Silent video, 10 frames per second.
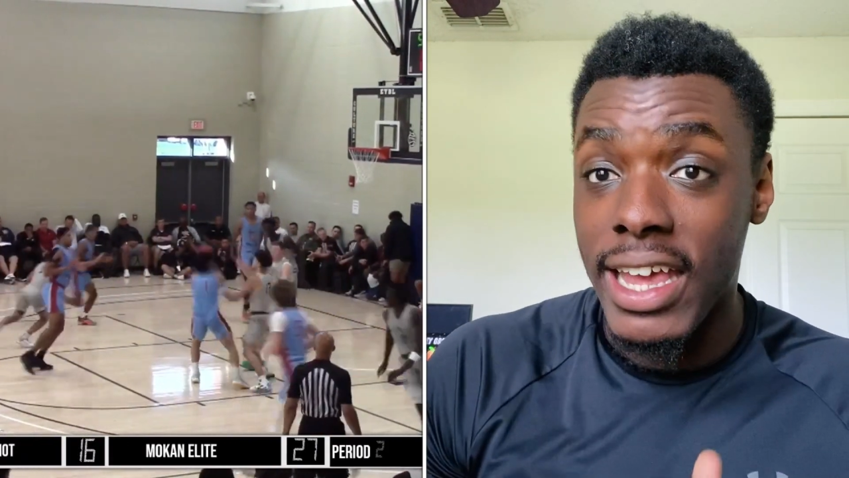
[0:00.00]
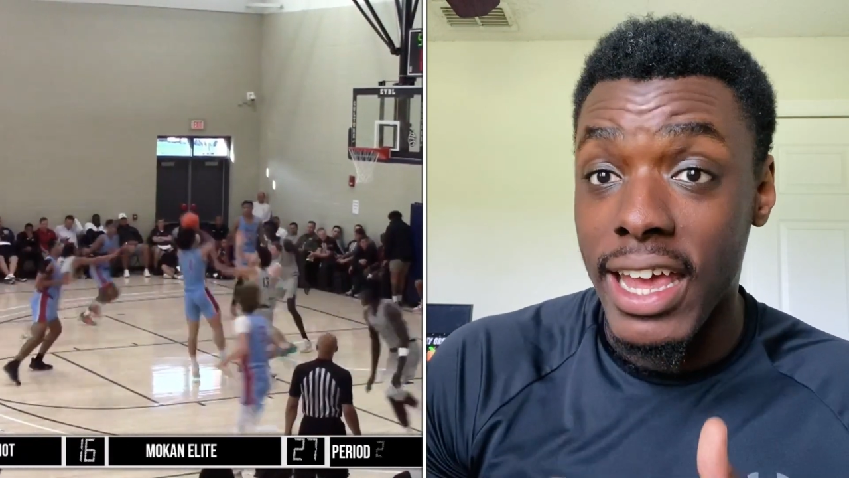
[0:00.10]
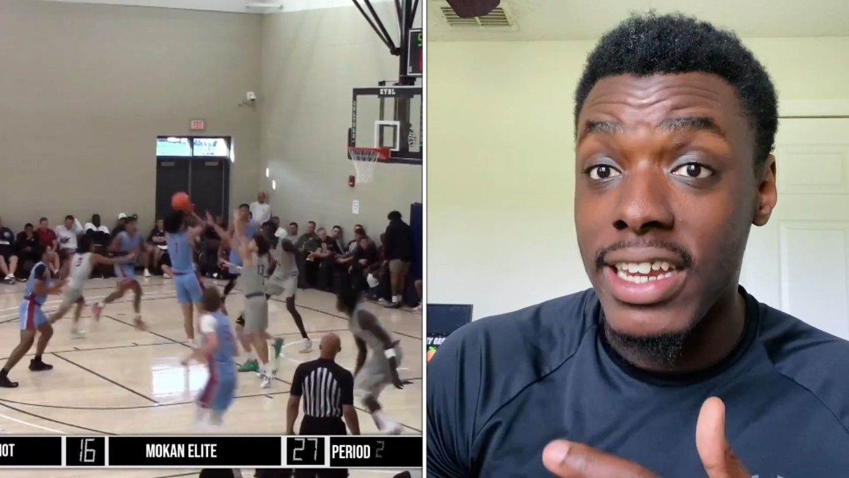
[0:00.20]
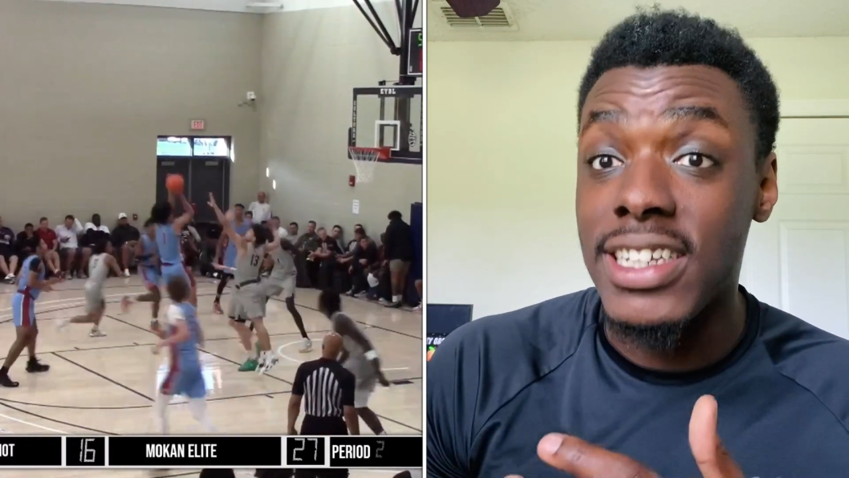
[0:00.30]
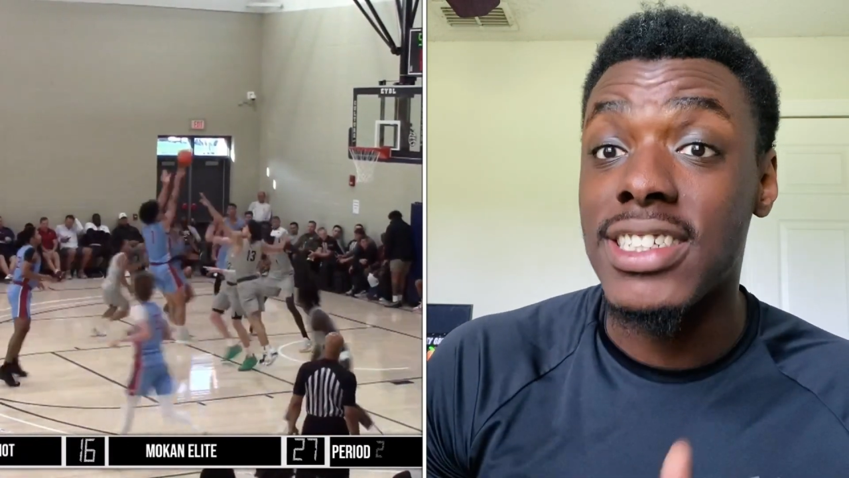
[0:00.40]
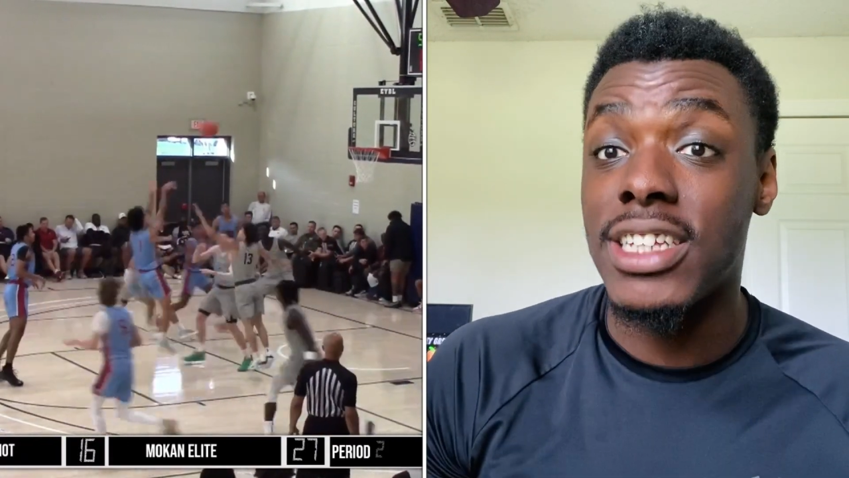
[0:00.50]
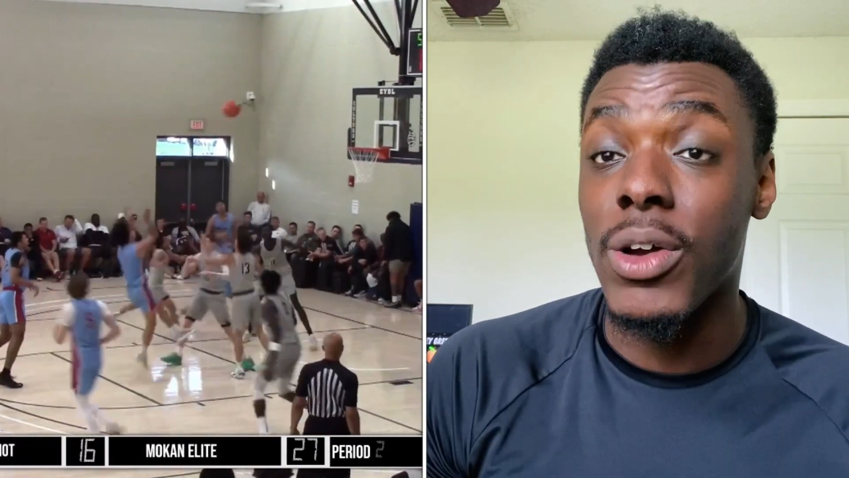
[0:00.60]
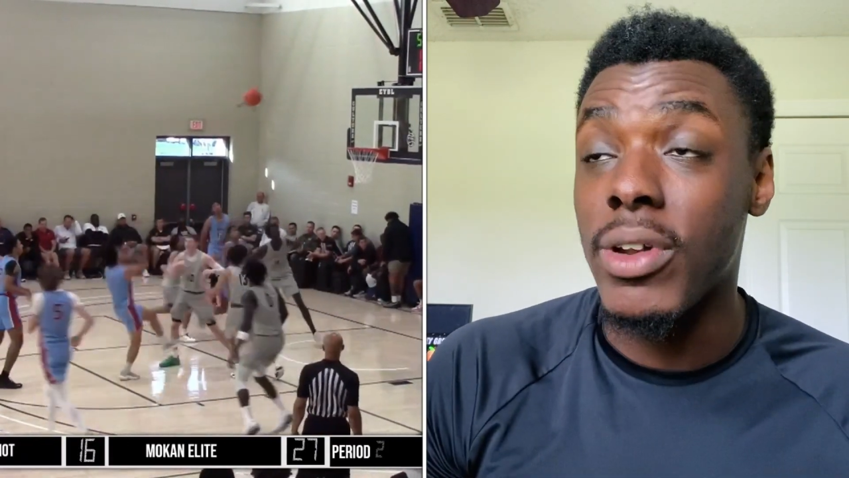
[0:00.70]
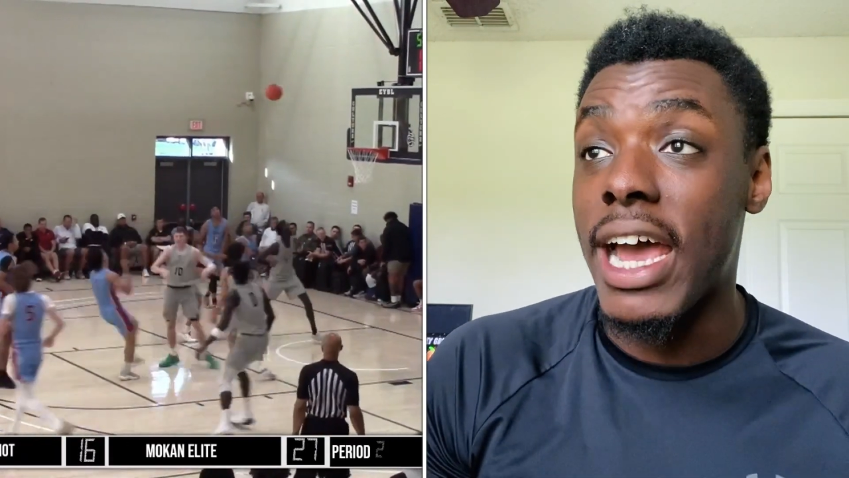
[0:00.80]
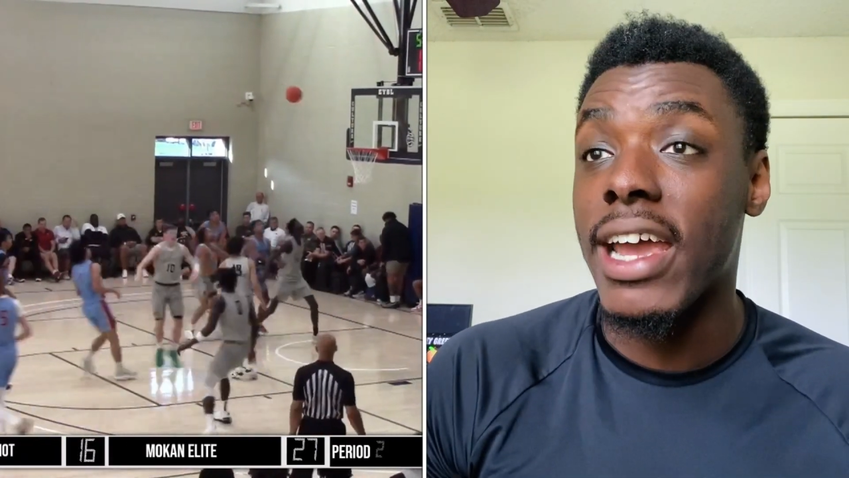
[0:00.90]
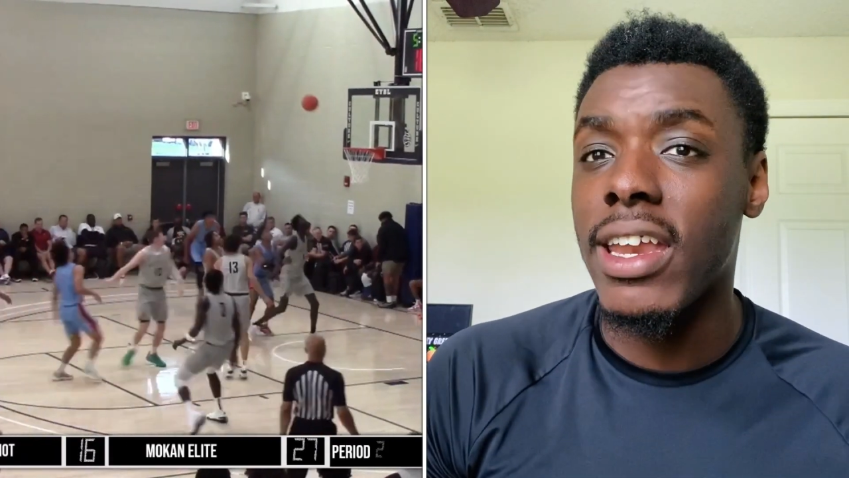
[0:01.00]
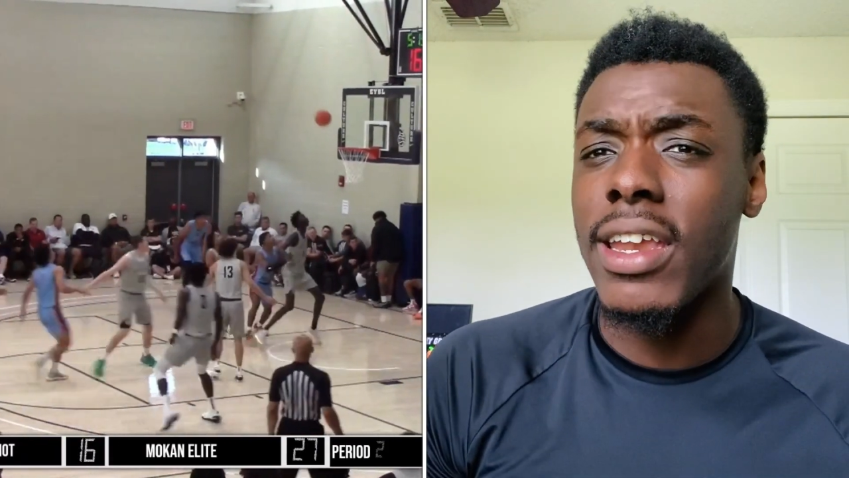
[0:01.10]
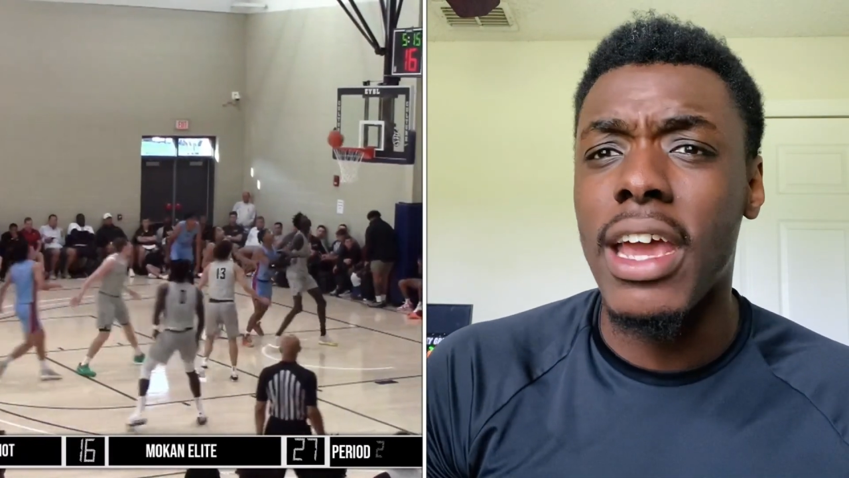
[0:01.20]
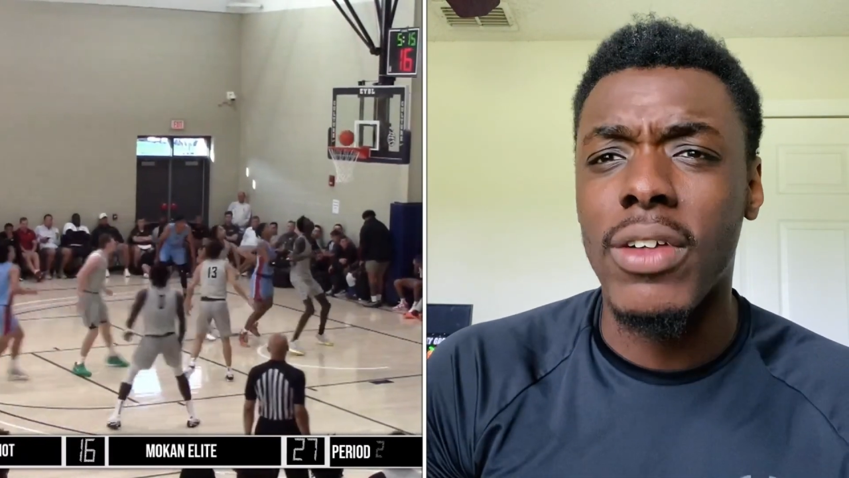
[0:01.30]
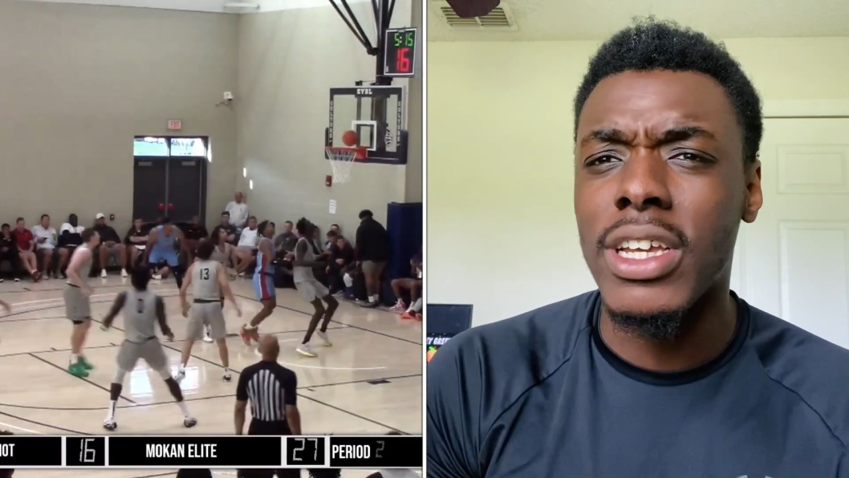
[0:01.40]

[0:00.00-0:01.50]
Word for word: and he's still knocking it down.